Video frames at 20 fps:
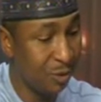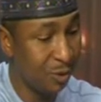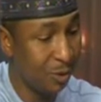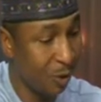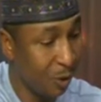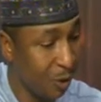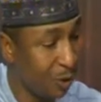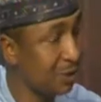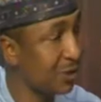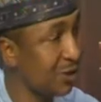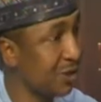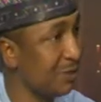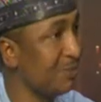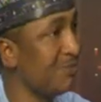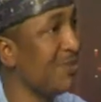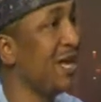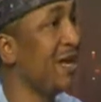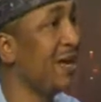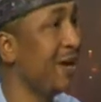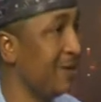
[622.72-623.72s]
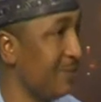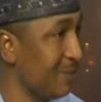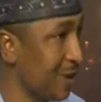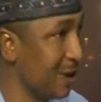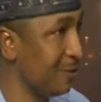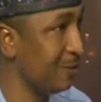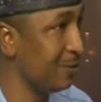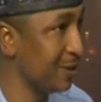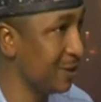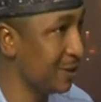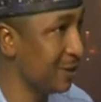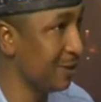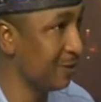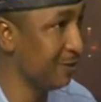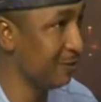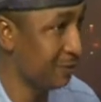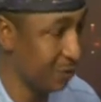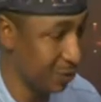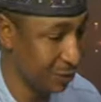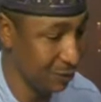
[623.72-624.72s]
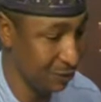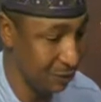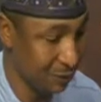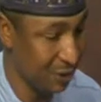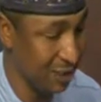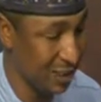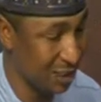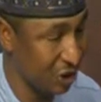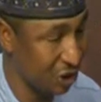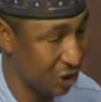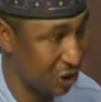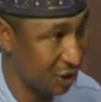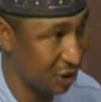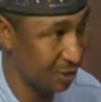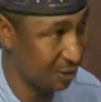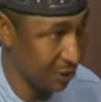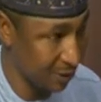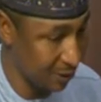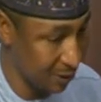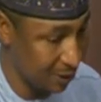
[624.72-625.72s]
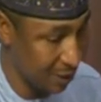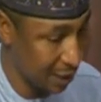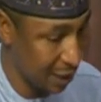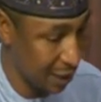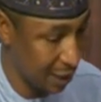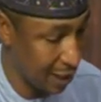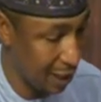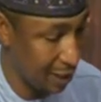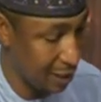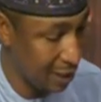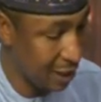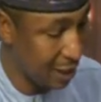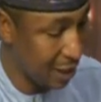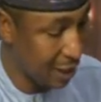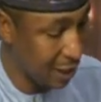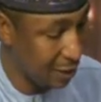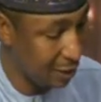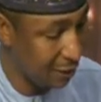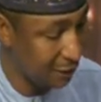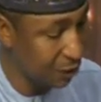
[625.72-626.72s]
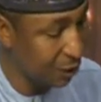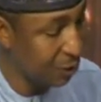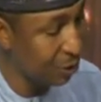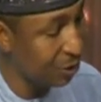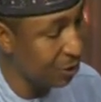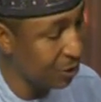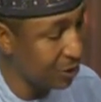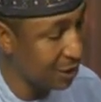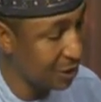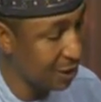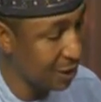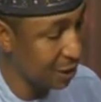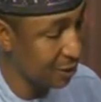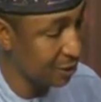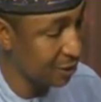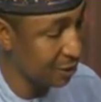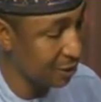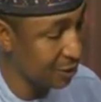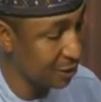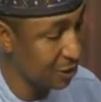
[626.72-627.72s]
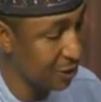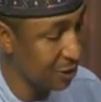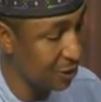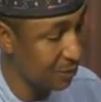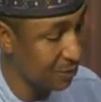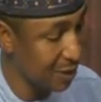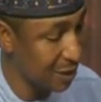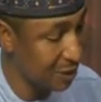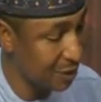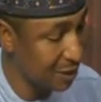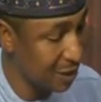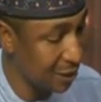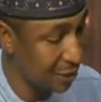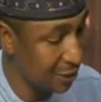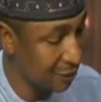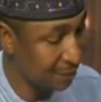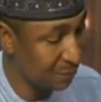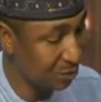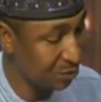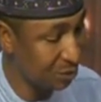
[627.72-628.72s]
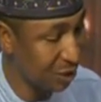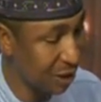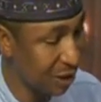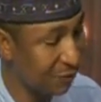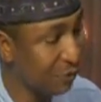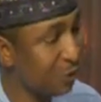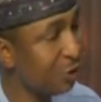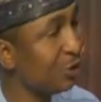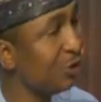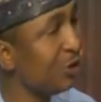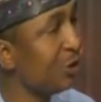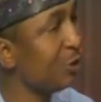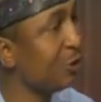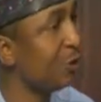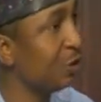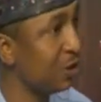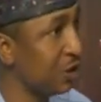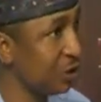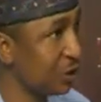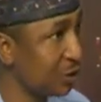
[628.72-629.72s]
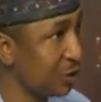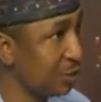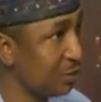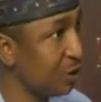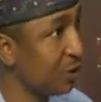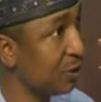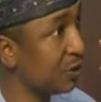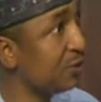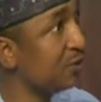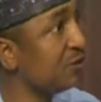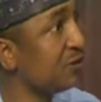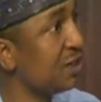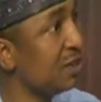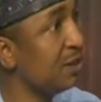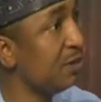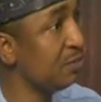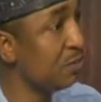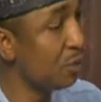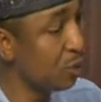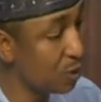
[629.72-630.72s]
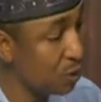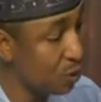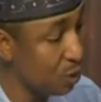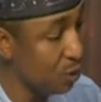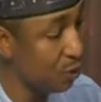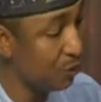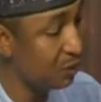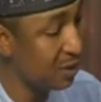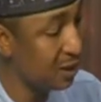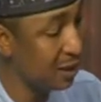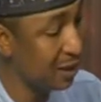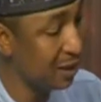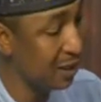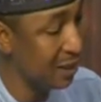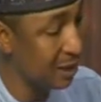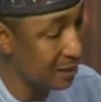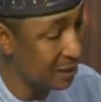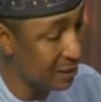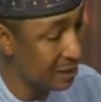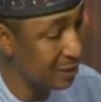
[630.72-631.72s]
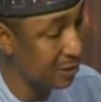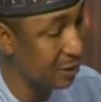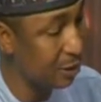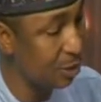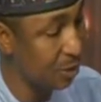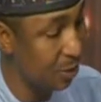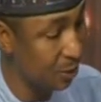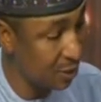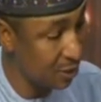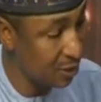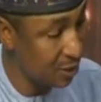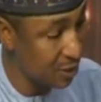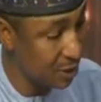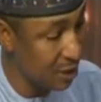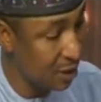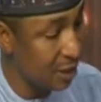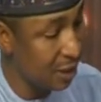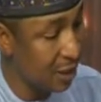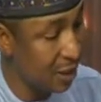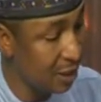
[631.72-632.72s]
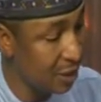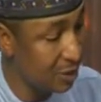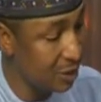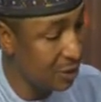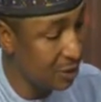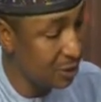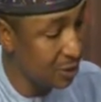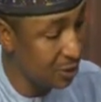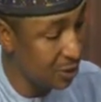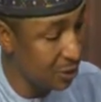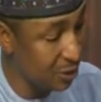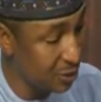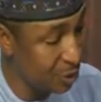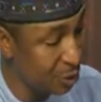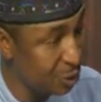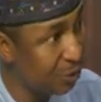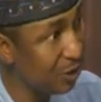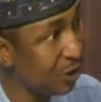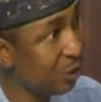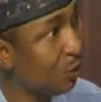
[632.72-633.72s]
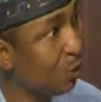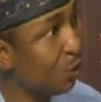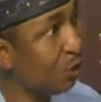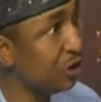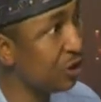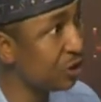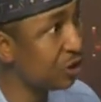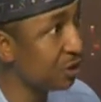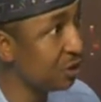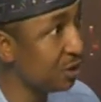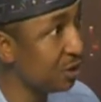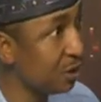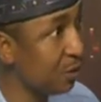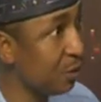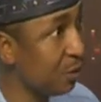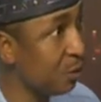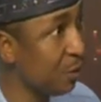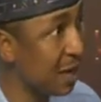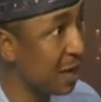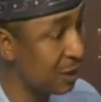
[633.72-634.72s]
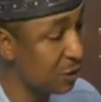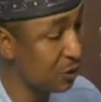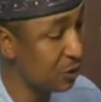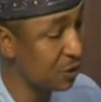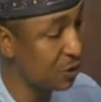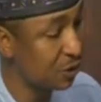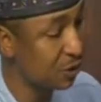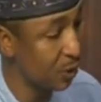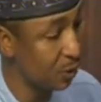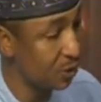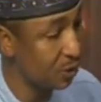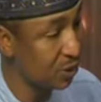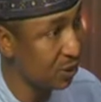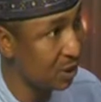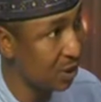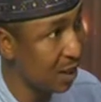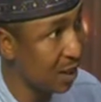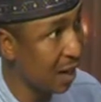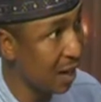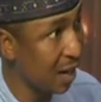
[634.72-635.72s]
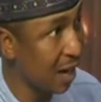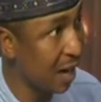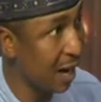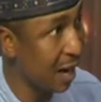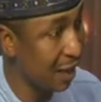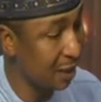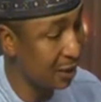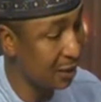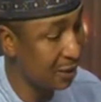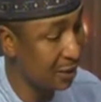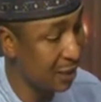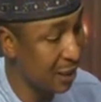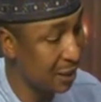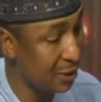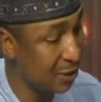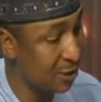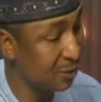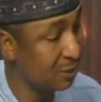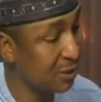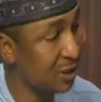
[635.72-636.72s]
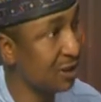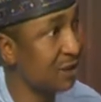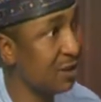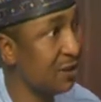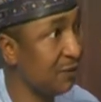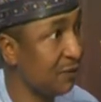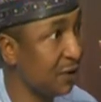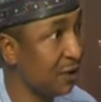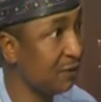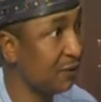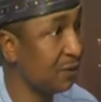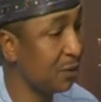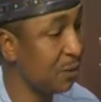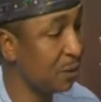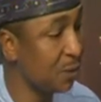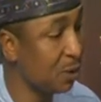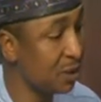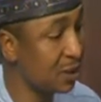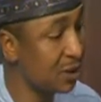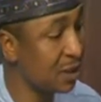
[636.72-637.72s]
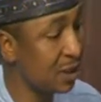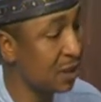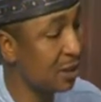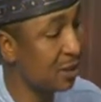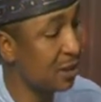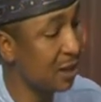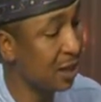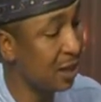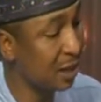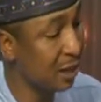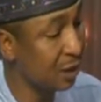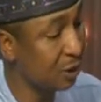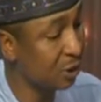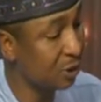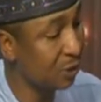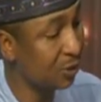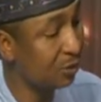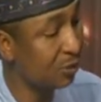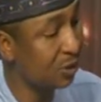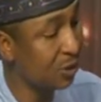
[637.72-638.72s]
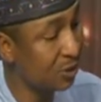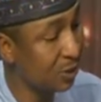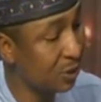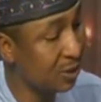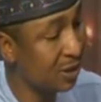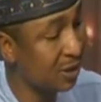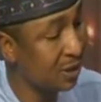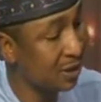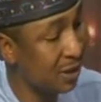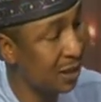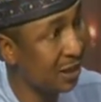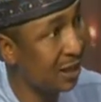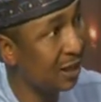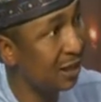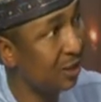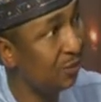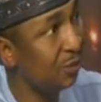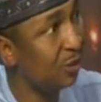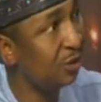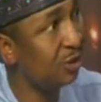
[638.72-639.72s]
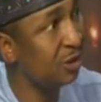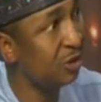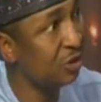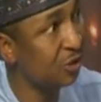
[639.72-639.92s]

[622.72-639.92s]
cause mayhem, I would say, for, for this chain. Because, and, and if you're not using technology, it means that even during collation, because we've seen most of the cases in court is, you know, during collation or when results are saying something different from what the election result is saying at the polling